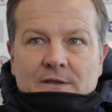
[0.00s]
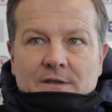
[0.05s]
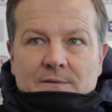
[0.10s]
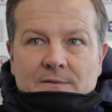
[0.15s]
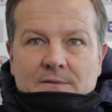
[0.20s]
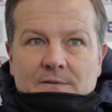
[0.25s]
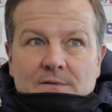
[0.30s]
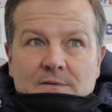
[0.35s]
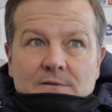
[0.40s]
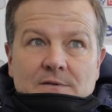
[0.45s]

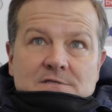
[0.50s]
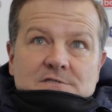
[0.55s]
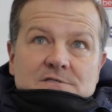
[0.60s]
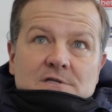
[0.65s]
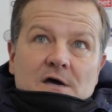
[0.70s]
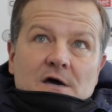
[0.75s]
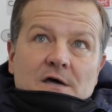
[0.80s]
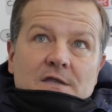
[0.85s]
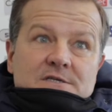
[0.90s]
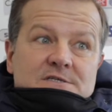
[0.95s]
At the
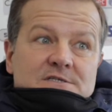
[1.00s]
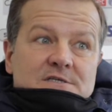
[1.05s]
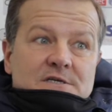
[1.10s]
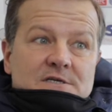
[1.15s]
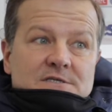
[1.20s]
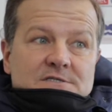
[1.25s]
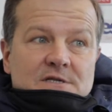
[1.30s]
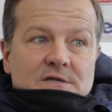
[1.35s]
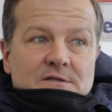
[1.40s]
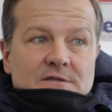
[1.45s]
start of the
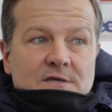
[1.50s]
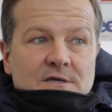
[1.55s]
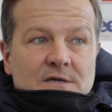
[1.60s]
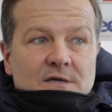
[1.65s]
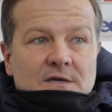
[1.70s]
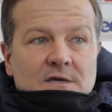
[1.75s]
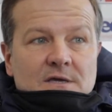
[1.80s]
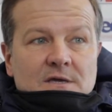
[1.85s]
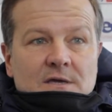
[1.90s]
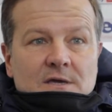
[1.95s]
season, I
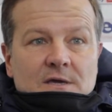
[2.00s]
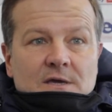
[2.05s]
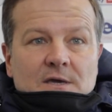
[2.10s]
think